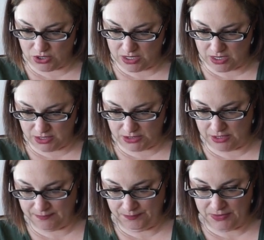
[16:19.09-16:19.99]
not
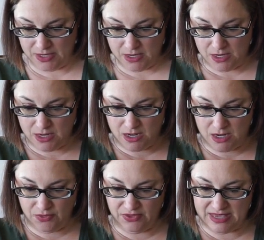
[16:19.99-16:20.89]

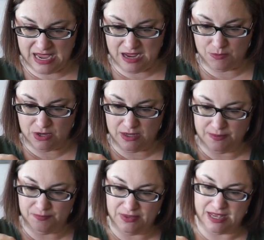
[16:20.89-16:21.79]
on the camera.